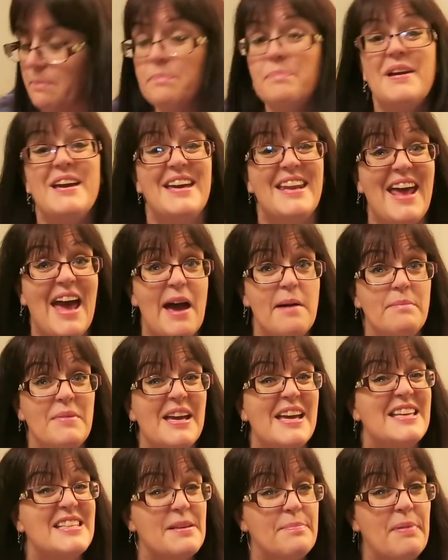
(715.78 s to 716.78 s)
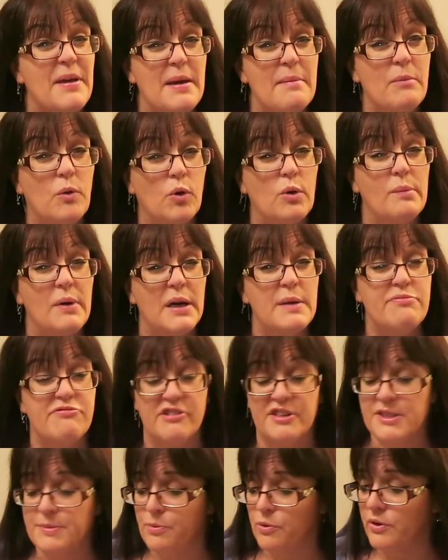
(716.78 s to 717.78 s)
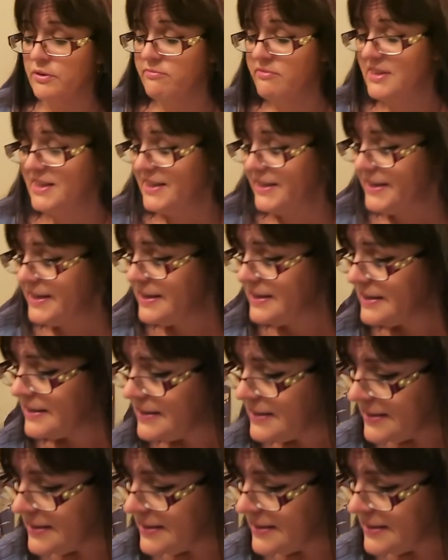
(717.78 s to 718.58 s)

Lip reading: B&M is a bit more my price point, really.